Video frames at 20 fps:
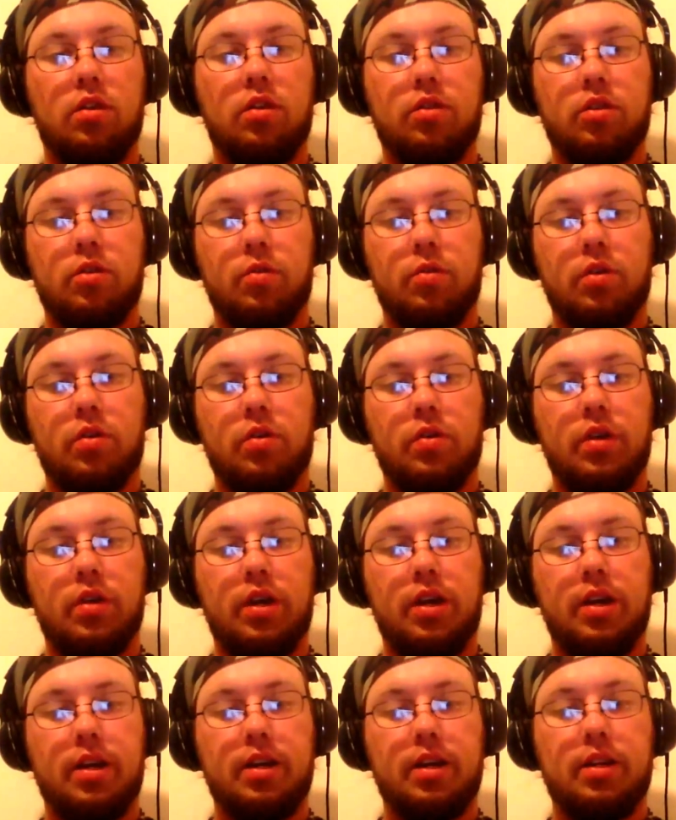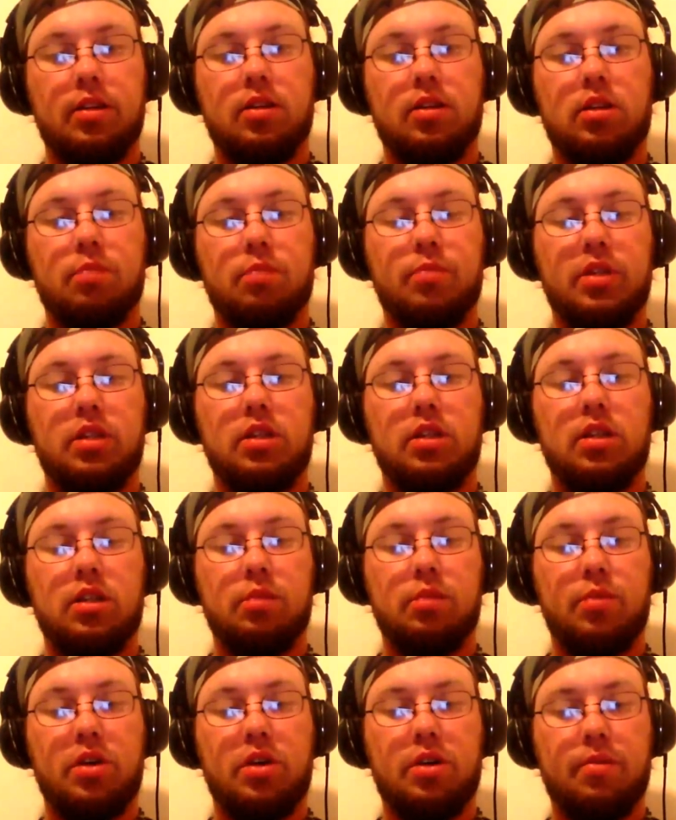So we'll go ahead and split these
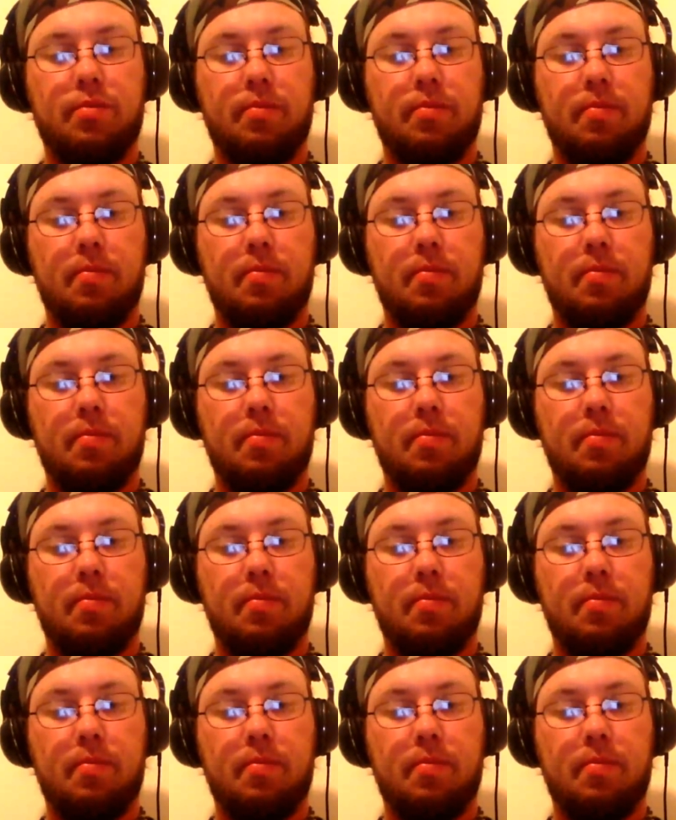apart.